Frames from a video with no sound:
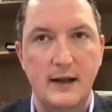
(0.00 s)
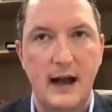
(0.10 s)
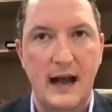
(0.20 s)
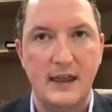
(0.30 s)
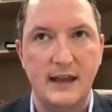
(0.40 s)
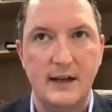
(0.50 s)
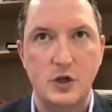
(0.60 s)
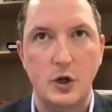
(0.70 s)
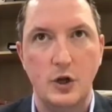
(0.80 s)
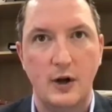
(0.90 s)
I think,
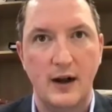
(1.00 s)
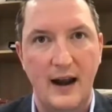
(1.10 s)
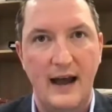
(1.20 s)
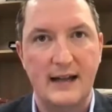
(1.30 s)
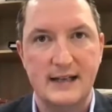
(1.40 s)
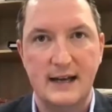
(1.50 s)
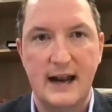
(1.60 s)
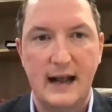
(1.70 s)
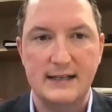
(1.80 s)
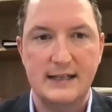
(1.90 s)
to their clients and
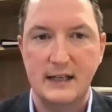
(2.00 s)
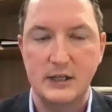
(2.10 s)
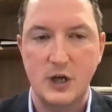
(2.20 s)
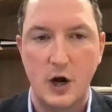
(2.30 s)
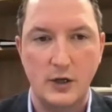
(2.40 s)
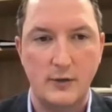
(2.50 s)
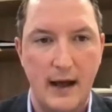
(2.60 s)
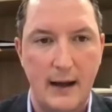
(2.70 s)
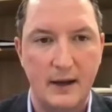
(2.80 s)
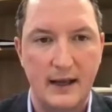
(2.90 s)
legacy that's hard to
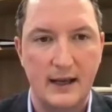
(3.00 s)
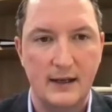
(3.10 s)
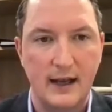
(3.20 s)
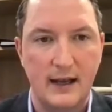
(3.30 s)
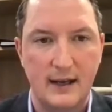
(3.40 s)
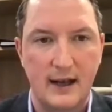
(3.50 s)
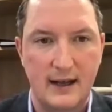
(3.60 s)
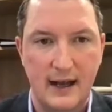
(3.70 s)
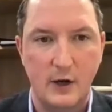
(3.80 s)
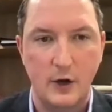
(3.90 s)
replicate
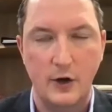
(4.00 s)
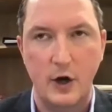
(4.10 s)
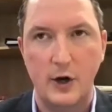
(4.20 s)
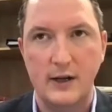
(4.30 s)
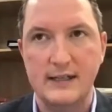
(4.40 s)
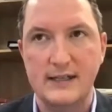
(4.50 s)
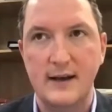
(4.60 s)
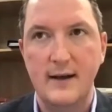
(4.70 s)
in other areas.